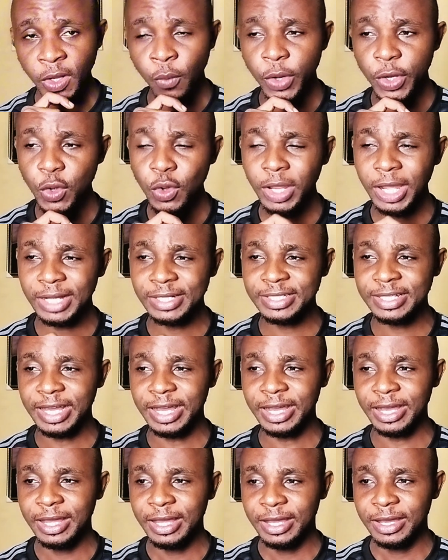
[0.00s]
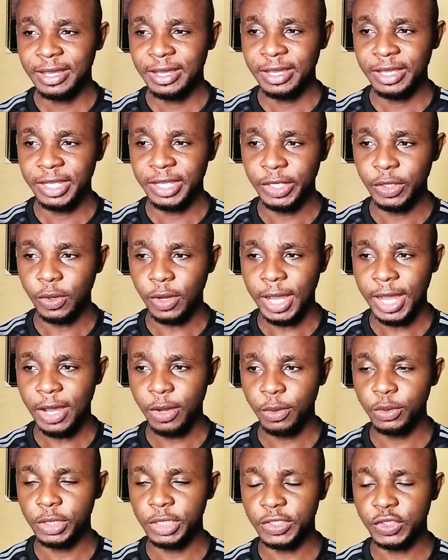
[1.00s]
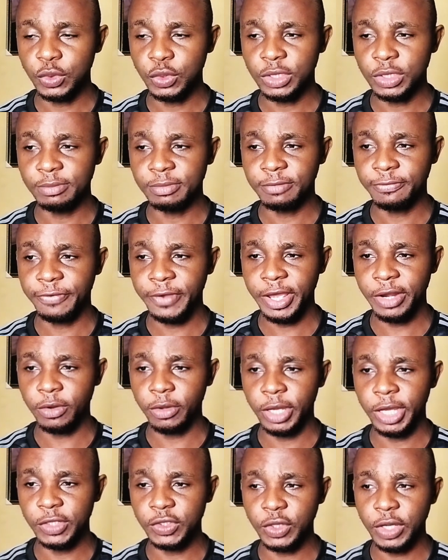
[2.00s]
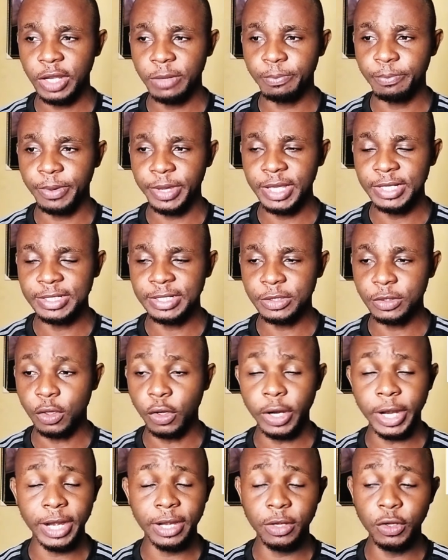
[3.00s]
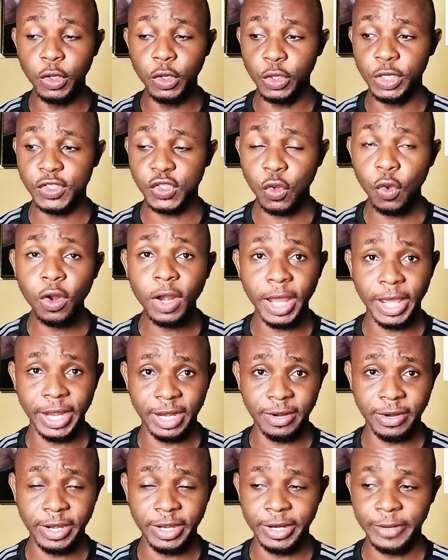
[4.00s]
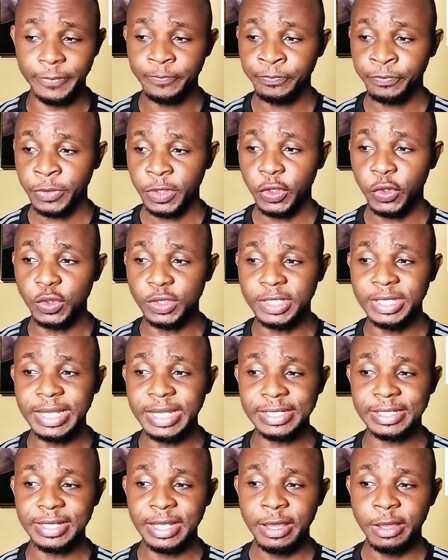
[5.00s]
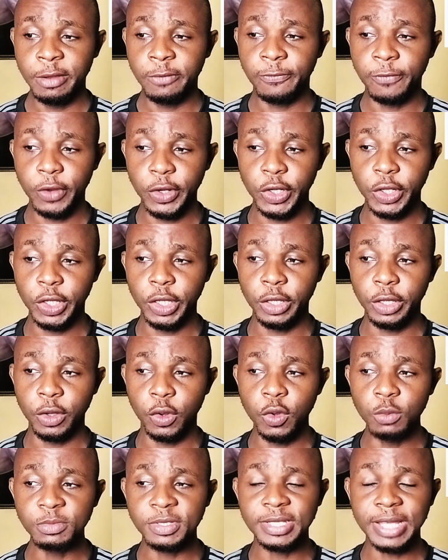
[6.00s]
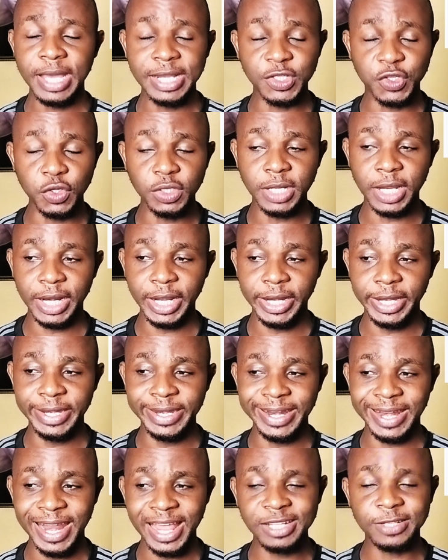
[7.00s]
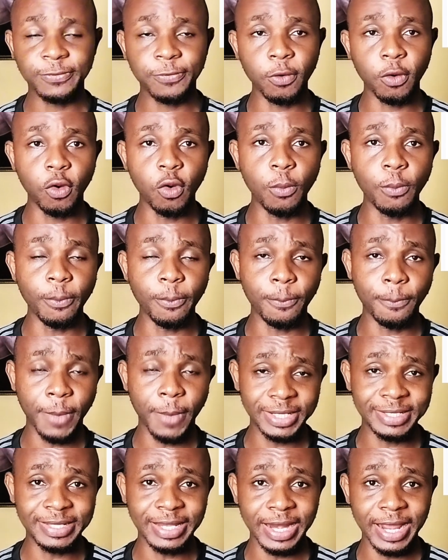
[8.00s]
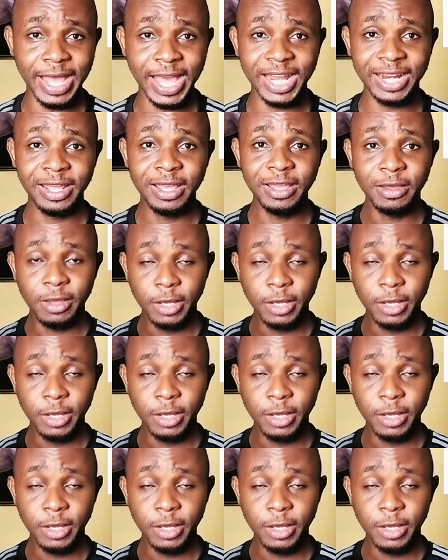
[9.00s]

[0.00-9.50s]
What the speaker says: when you look at how these two teams fared on head-to-head basis, or no, the scoreline rather, you could see that for the home side, John Dalane, the last four home matches that they have,